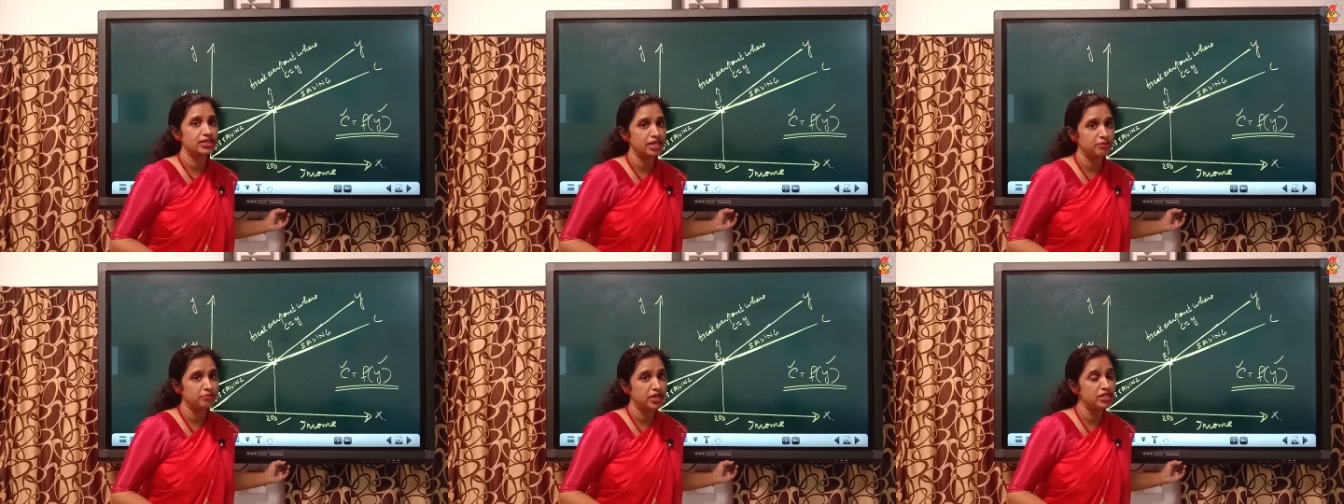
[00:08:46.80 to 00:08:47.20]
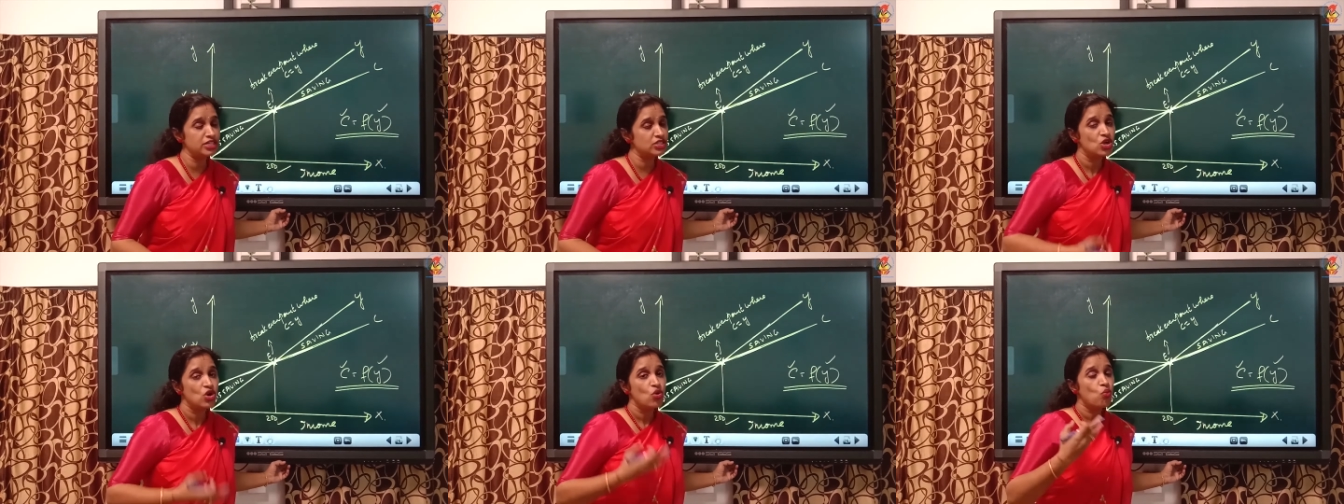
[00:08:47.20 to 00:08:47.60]
that means
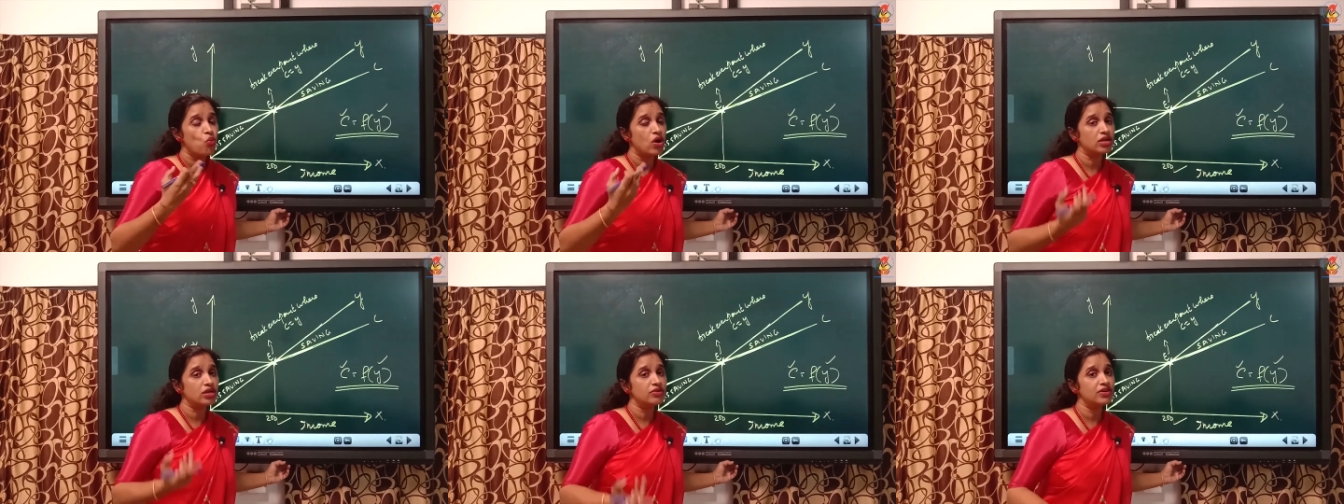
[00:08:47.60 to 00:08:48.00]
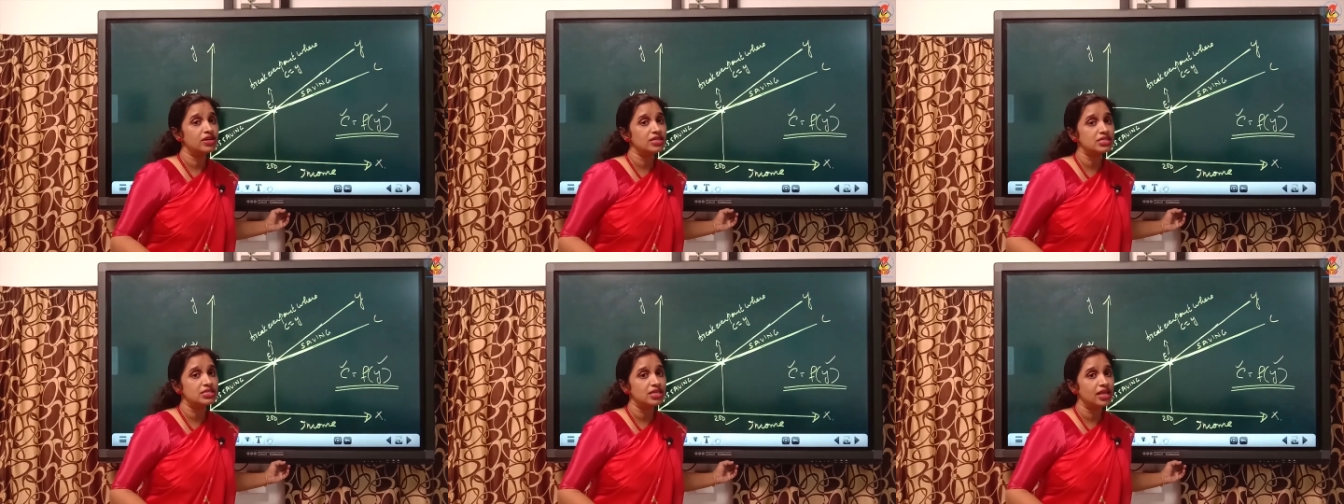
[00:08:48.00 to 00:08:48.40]
whatever
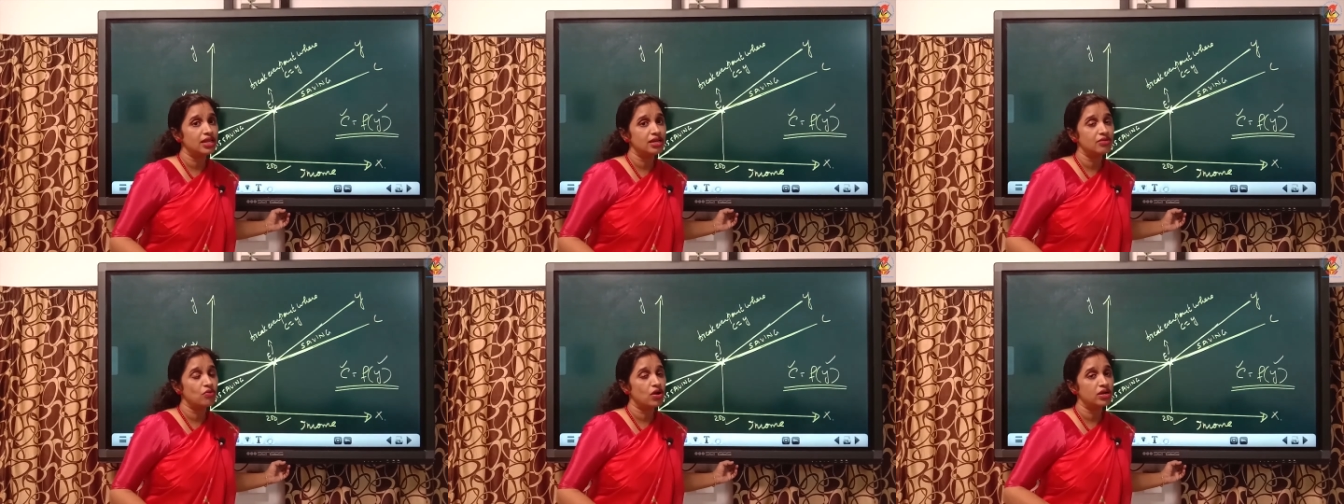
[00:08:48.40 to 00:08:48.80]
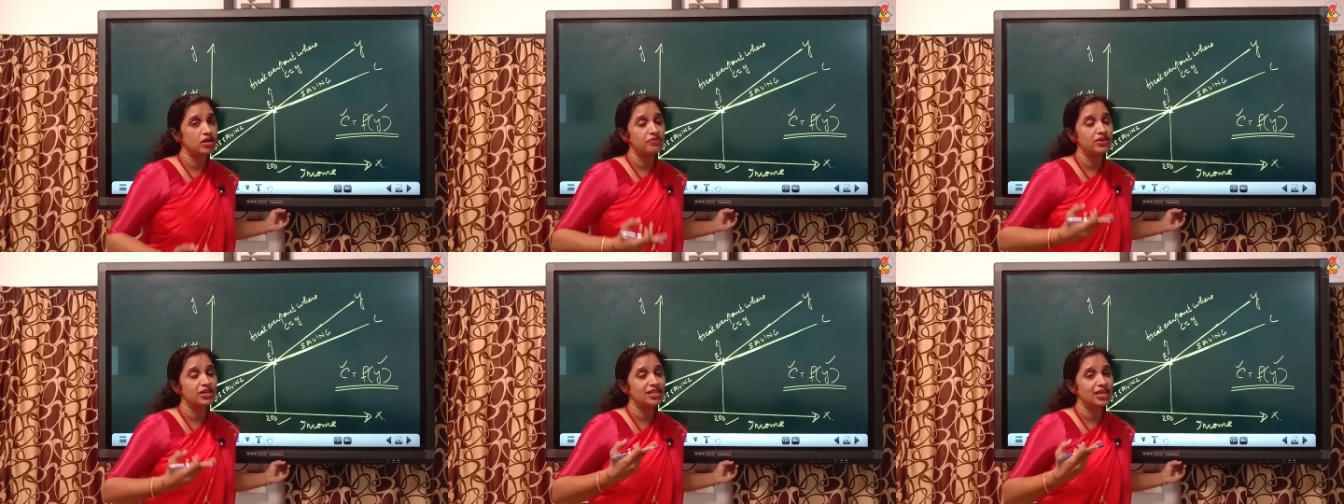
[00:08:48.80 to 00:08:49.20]
is in
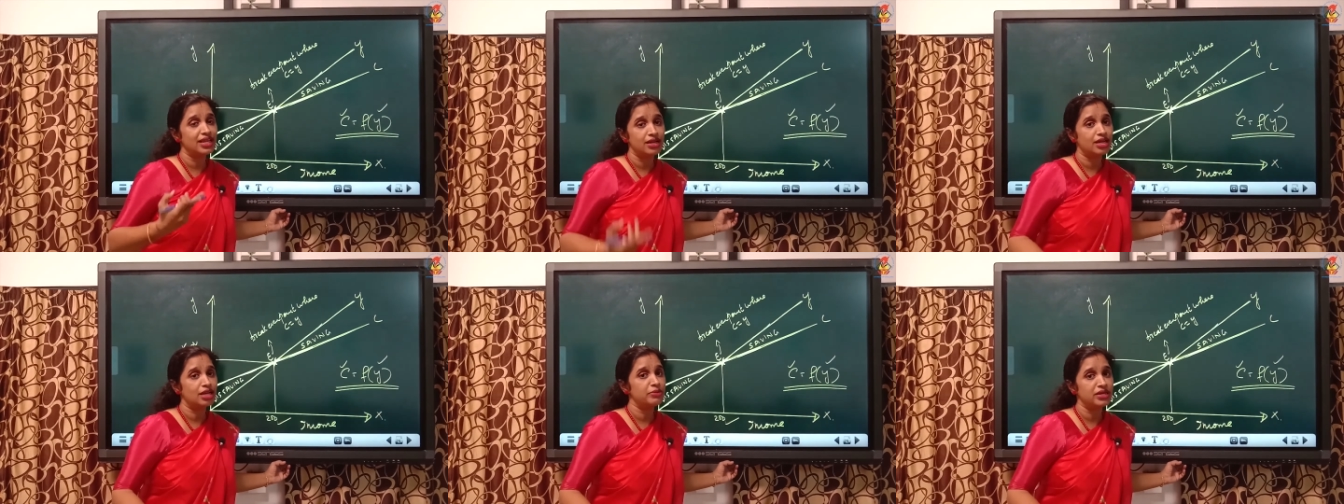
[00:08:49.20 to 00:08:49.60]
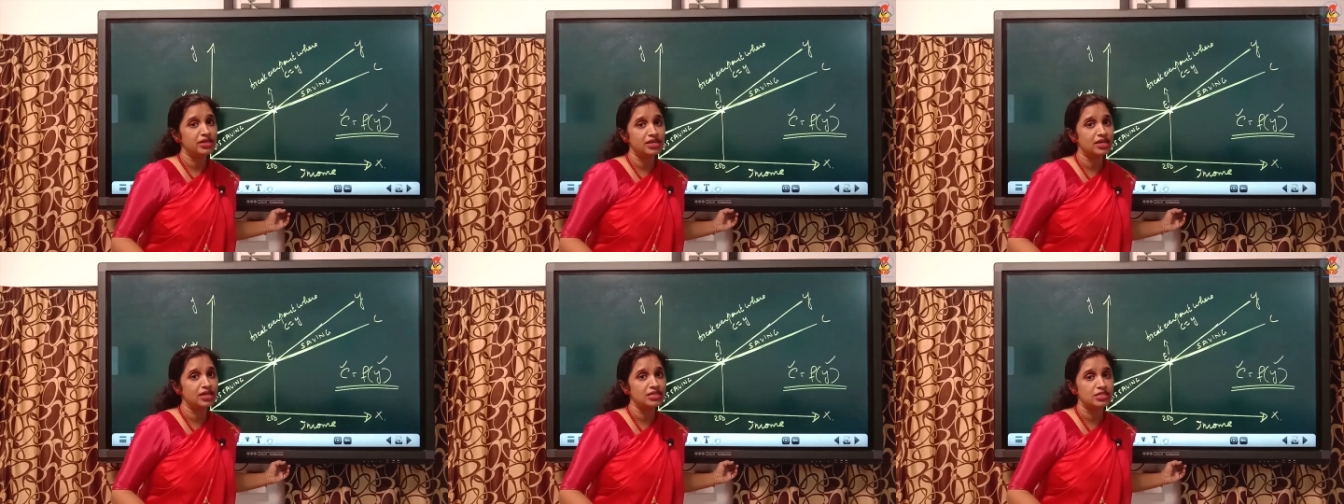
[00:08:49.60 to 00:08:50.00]
whatever the income
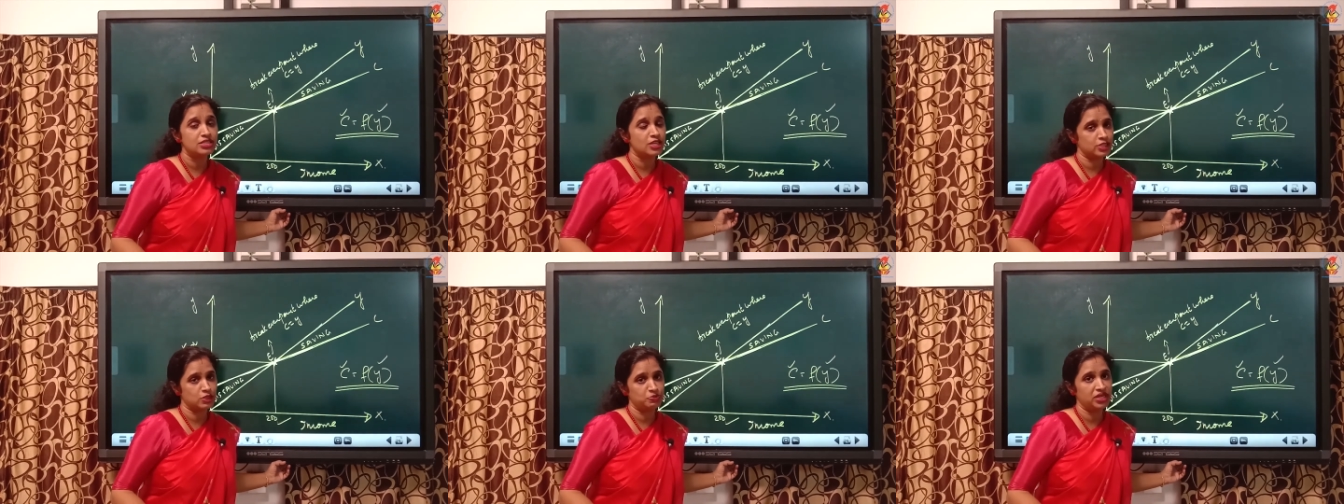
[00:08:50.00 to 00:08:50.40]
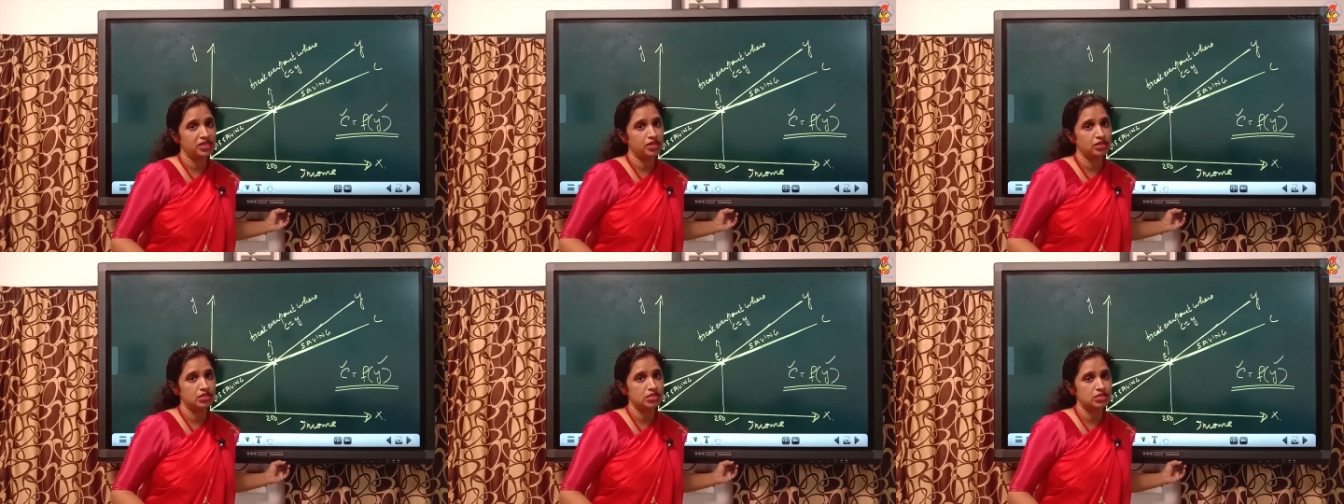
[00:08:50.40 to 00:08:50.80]
increase is
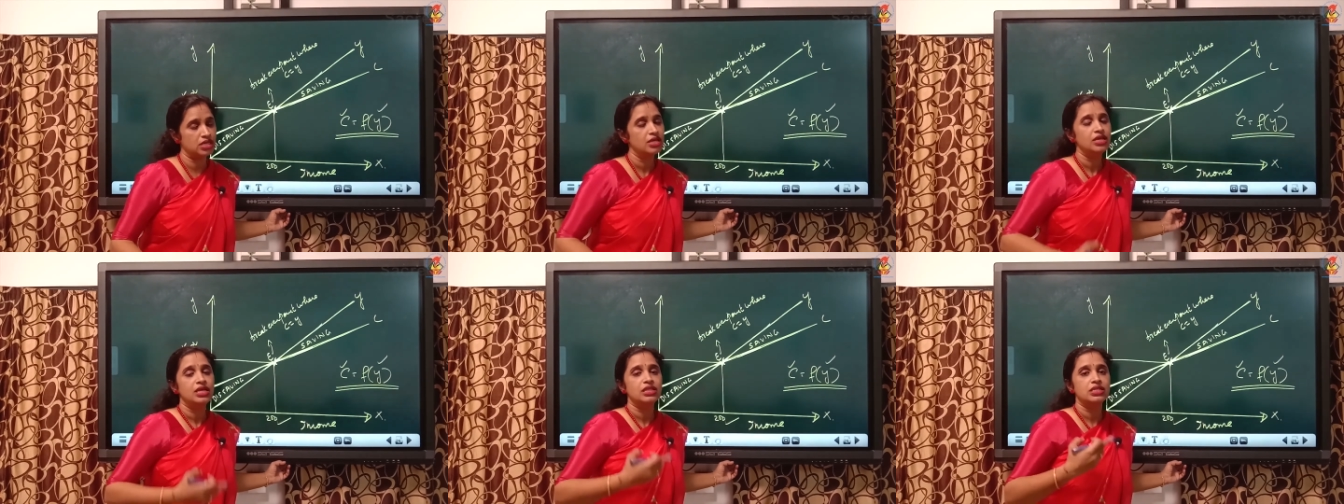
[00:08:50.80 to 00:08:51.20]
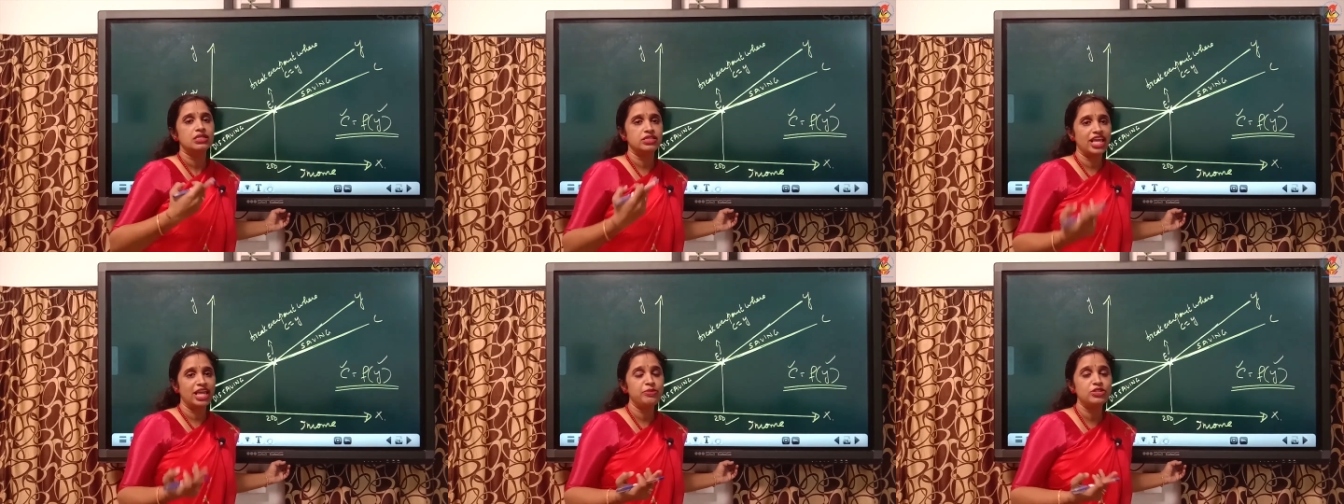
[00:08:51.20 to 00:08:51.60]
experienced the
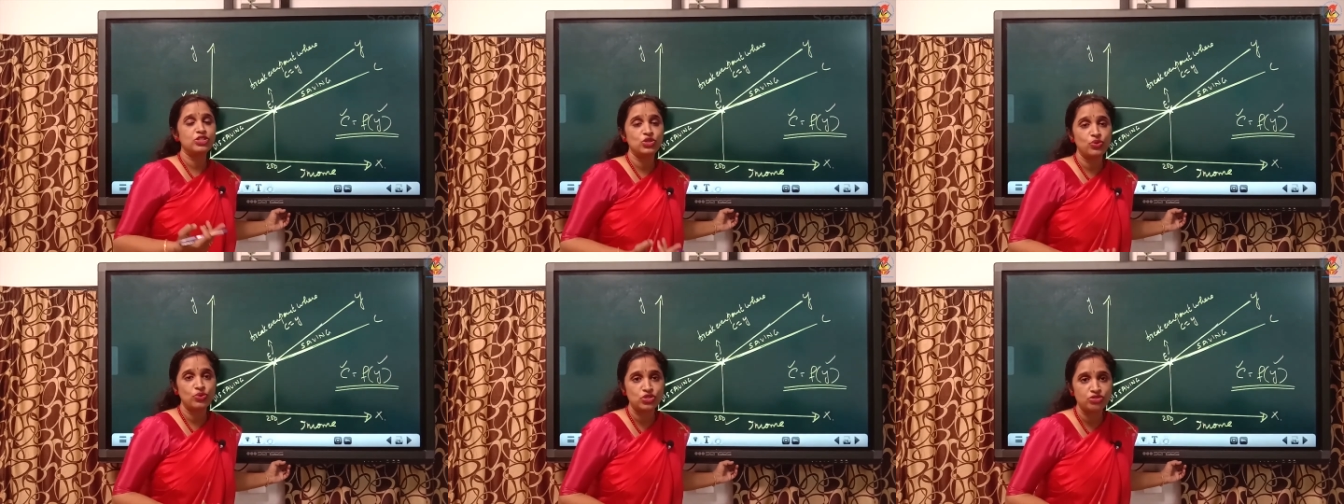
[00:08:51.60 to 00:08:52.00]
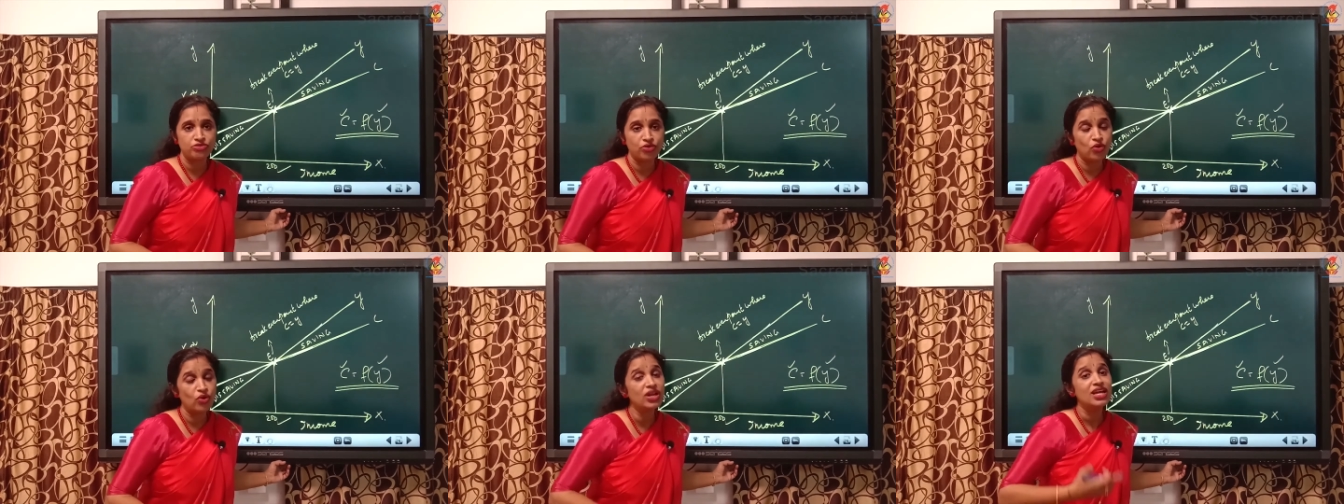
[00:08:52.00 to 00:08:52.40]
same is used
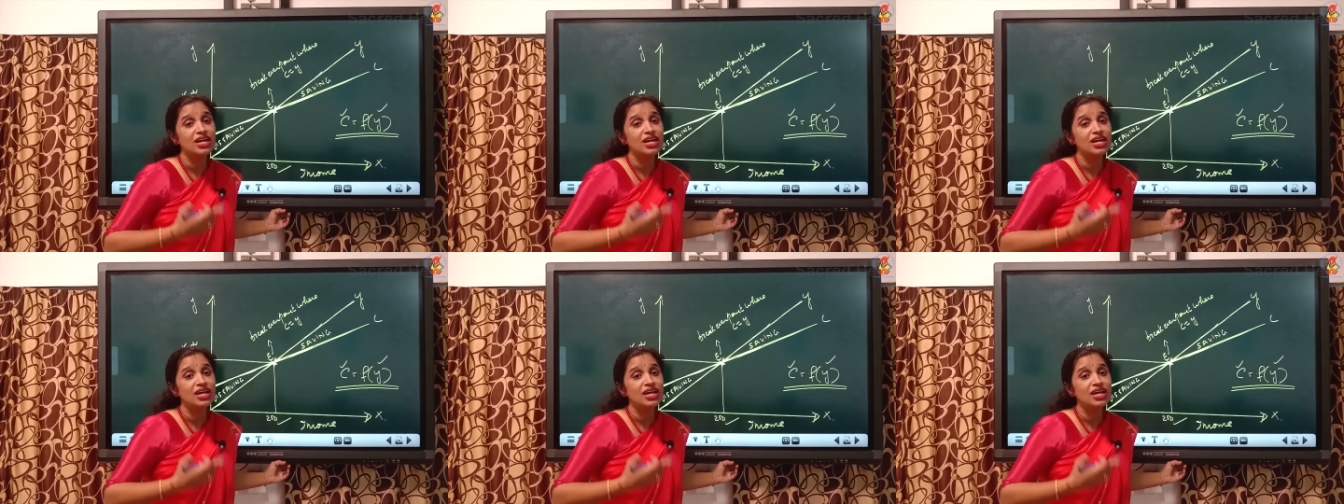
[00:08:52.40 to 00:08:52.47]
for